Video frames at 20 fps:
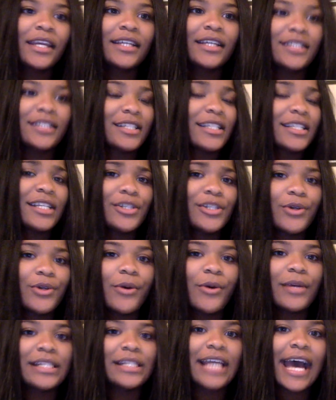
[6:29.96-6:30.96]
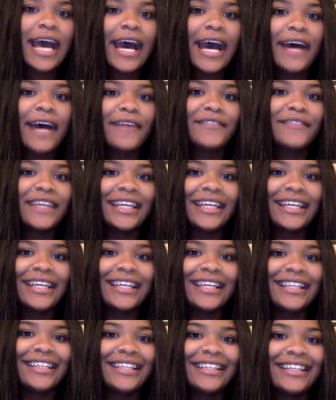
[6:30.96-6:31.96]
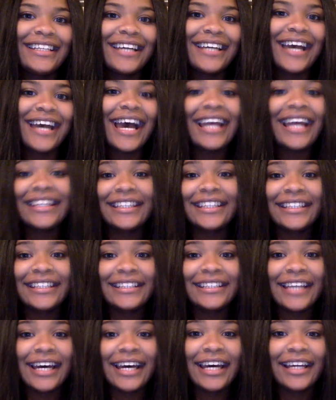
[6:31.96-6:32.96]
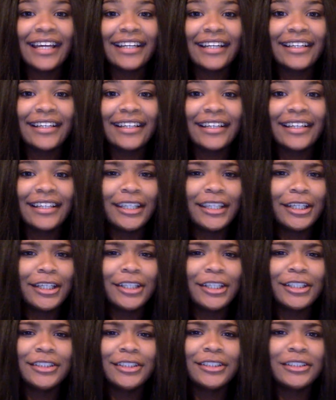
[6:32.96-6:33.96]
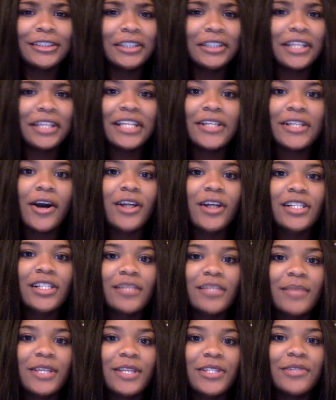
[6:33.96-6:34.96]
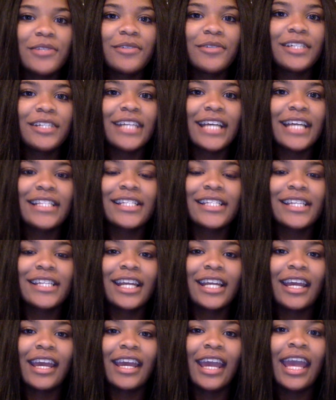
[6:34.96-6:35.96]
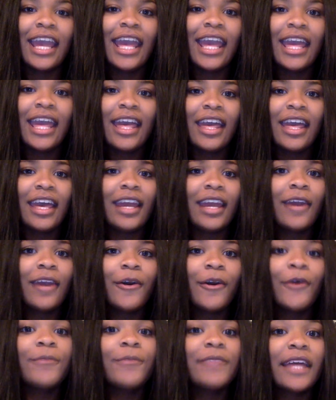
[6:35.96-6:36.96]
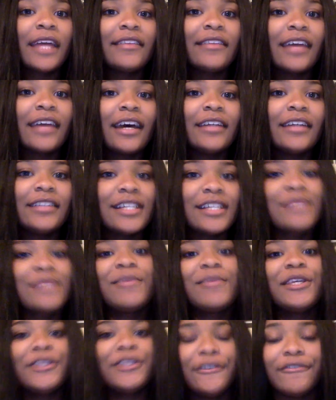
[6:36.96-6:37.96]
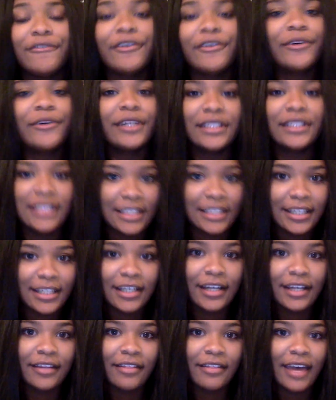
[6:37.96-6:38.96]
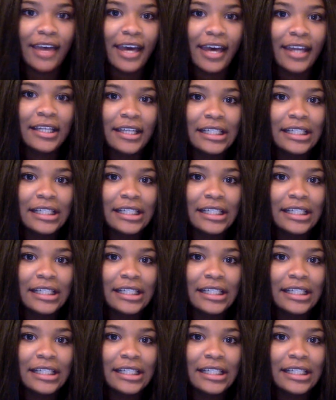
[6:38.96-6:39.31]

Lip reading: just as you always have. And I think that you're still as awesome as you were yesterday. And I hope that that does make you feel good to hear that